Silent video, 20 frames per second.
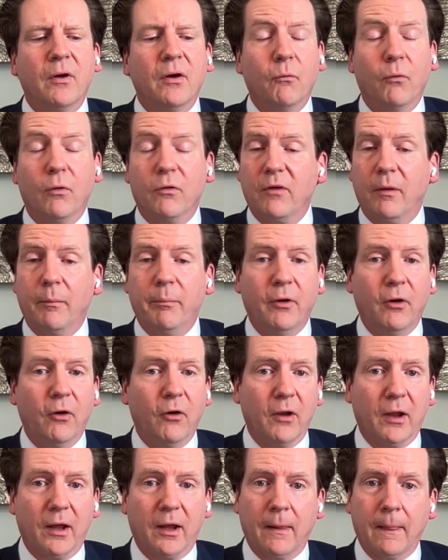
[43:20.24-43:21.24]
was
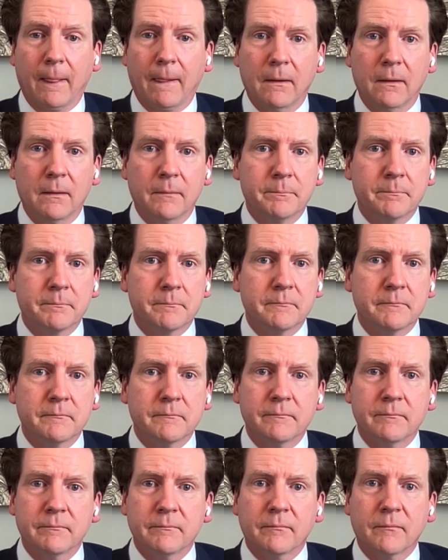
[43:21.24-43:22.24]
appalling.
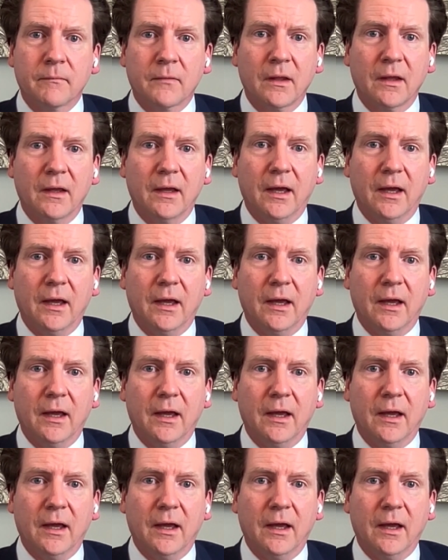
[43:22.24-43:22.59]
Really?